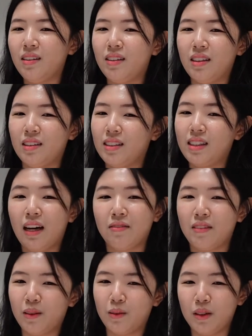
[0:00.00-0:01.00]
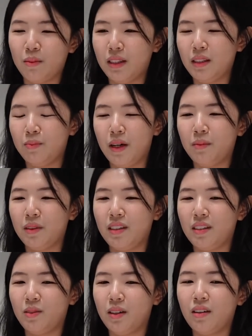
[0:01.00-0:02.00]
the staff that were in my department
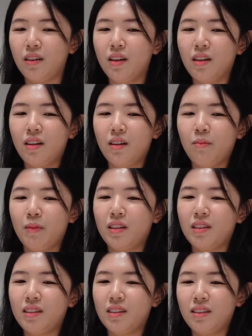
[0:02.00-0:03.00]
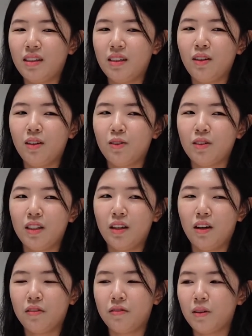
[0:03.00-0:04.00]
as well. Because they not only
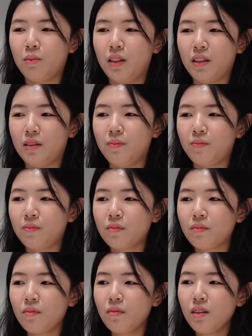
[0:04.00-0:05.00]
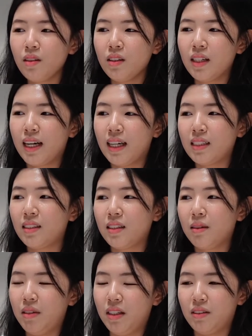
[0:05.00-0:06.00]
offered me guidance
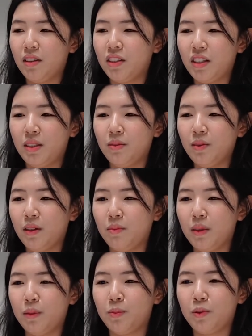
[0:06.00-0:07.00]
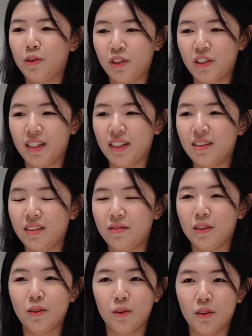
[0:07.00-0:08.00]
and mentorship on my project,
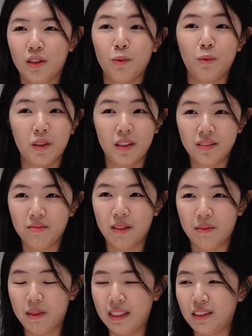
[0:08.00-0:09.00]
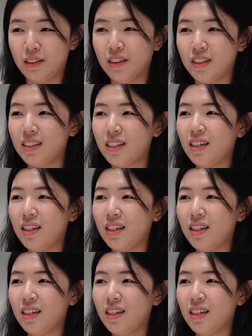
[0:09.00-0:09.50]
even though they weren't my mentors,